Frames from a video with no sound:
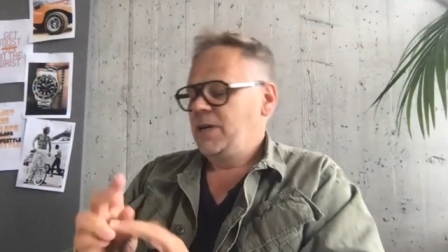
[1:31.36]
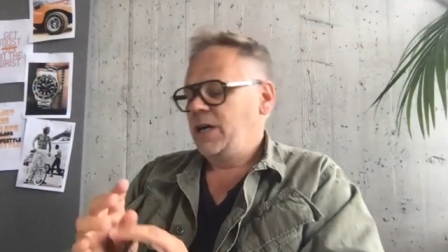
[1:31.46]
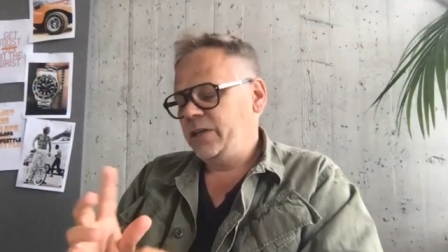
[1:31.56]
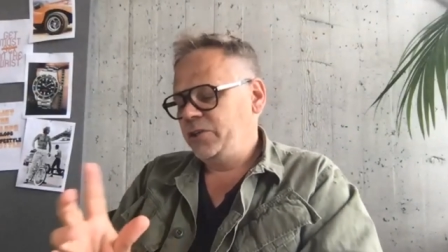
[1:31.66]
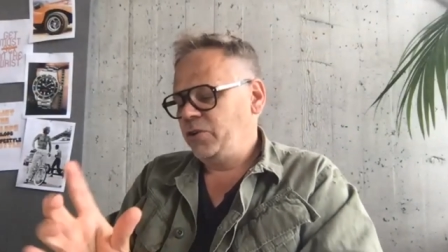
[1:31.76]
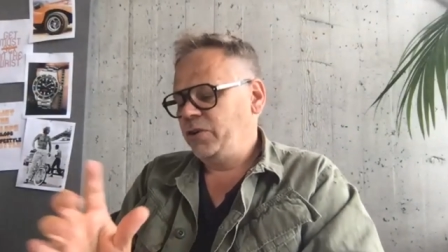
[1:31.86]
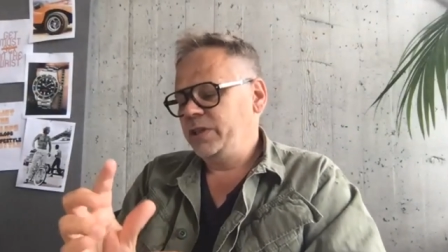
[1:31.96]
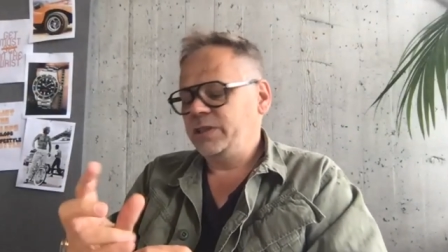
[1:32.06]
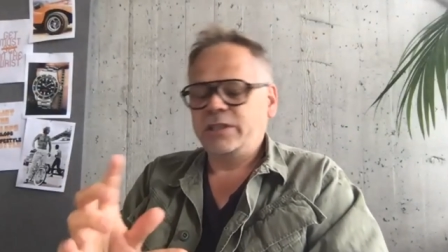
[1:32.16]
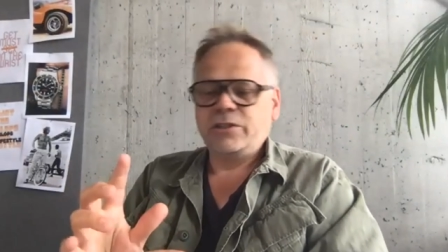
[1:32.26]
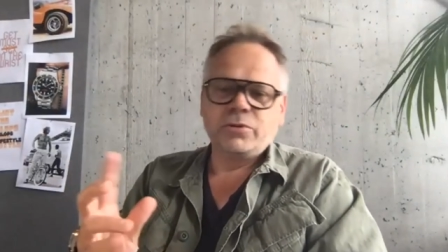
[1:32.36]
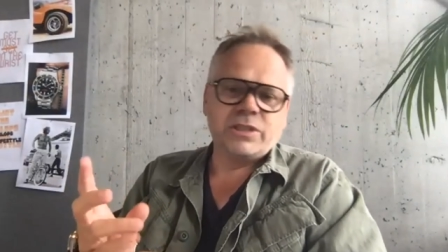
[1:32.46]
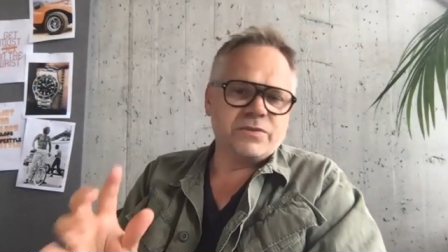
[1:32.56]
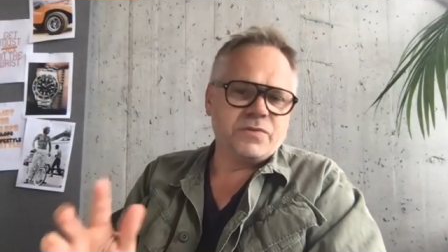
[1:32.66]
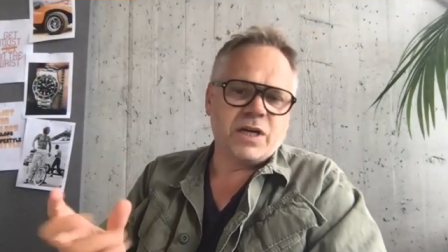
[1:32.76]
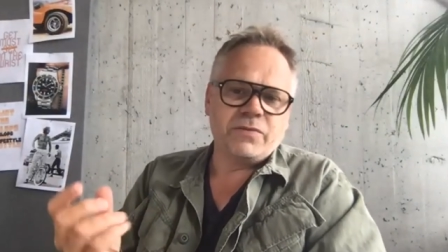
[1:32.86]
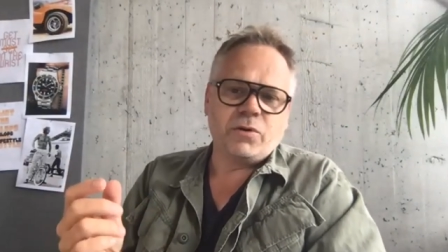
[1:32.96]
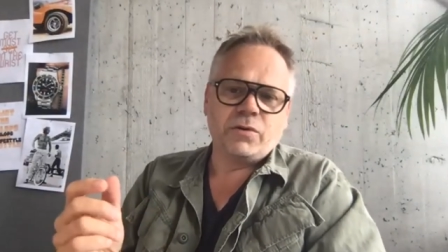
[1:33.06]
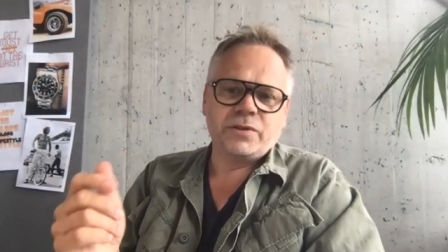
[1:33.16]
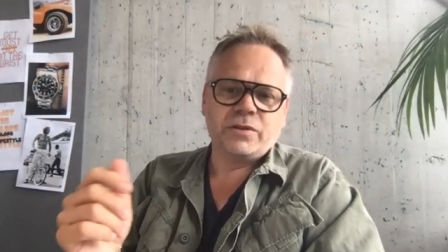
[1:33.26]
I enjoy the 6265
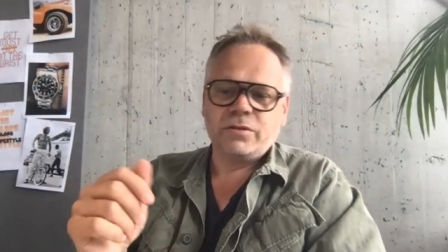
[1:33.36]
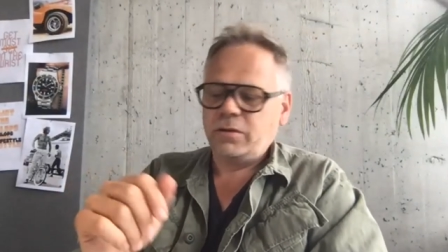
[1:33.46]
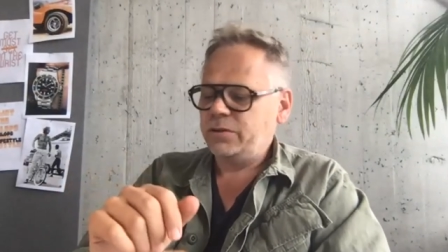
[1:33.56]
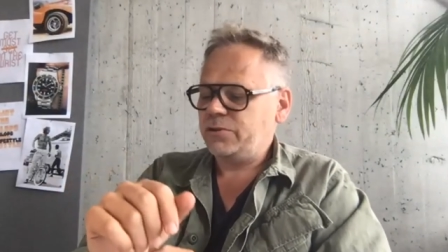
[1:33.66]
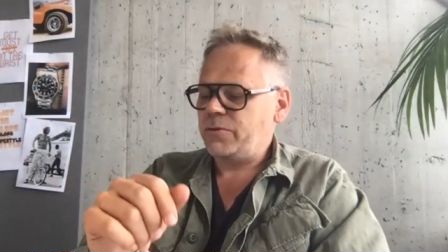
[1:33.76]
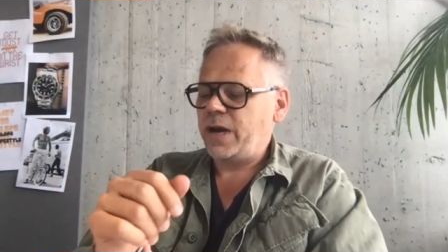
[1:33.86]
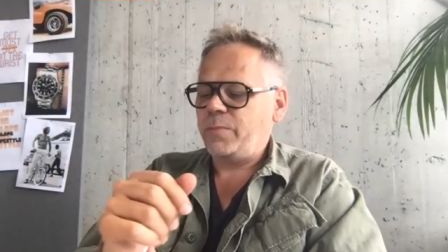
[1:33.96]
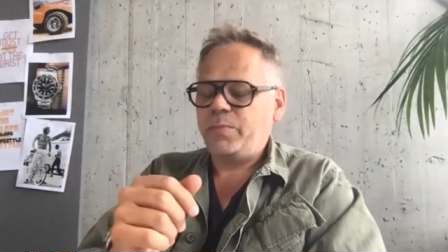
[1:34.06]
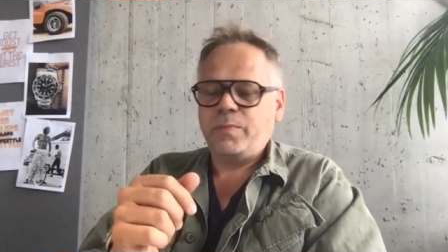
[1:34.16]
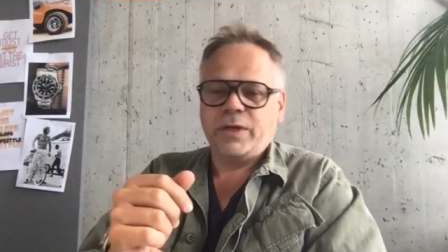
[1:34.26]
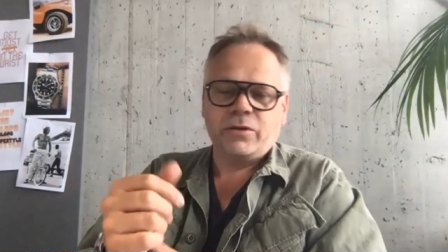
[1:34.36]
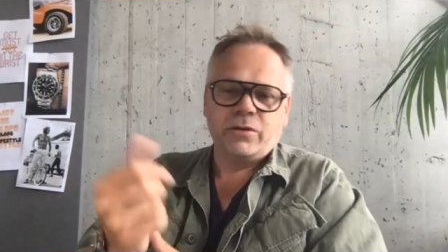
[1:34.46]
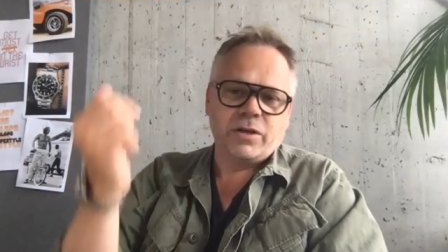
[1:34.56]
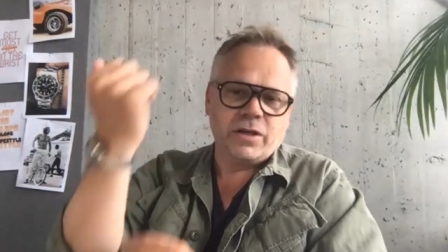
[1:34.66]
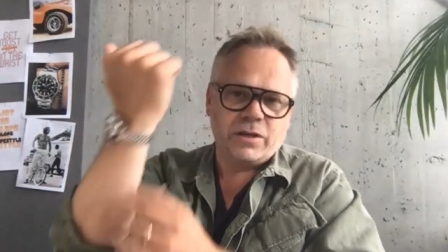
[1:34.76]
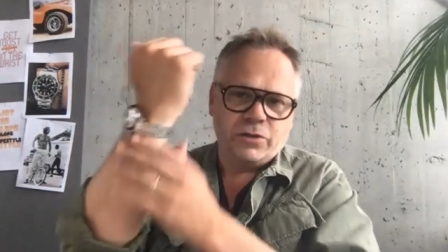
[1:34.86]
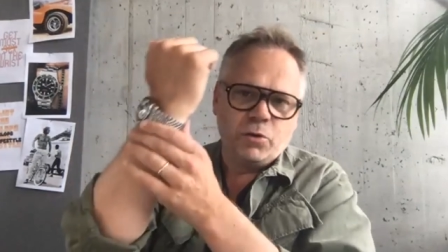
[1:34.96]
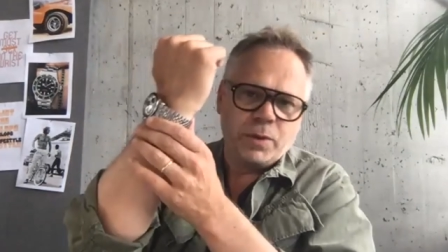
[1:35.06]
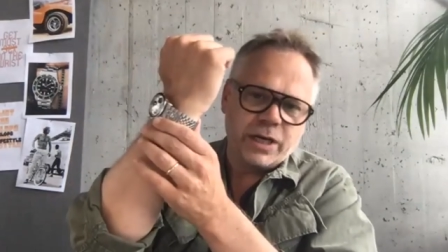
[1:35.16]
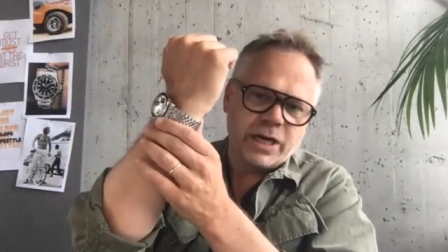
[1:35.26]
often on, on a strap, but on the
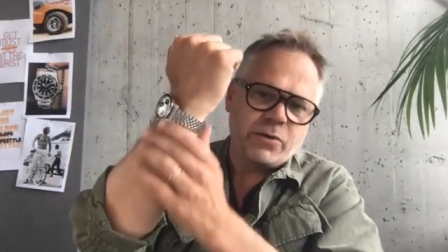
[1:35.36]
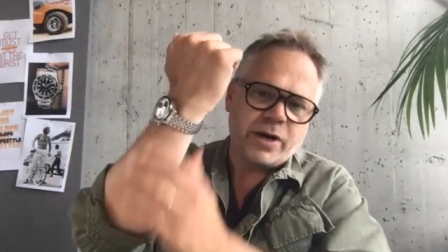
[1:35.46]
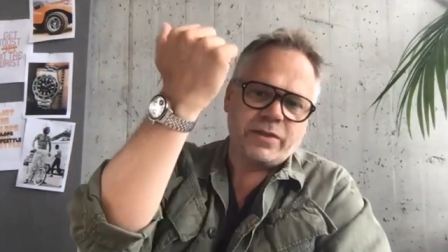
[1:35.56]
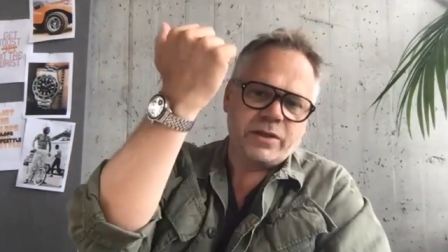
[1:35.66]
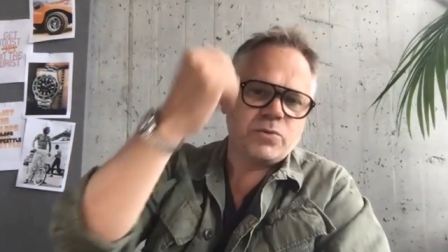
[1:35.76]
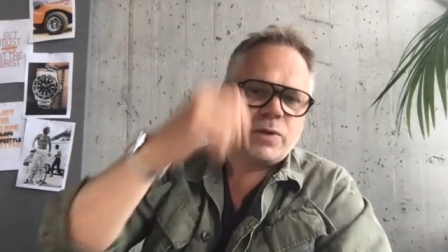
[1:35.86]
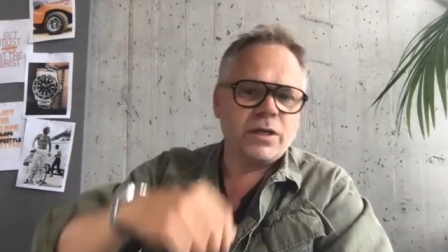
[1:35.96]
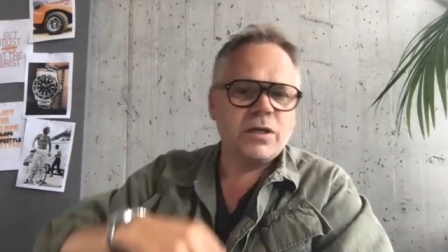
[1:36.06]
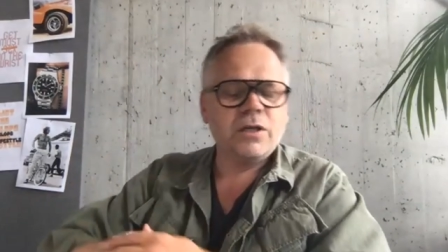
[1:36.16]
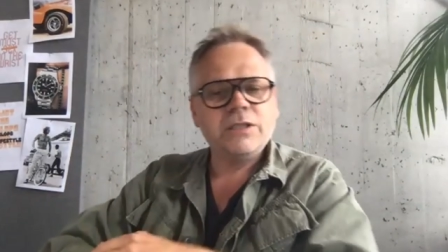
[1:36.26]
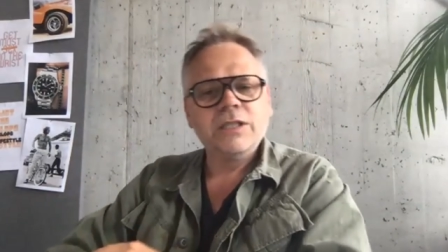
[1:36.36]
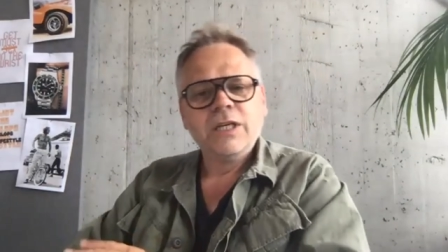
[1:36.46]
Jubilee I wear this one a lot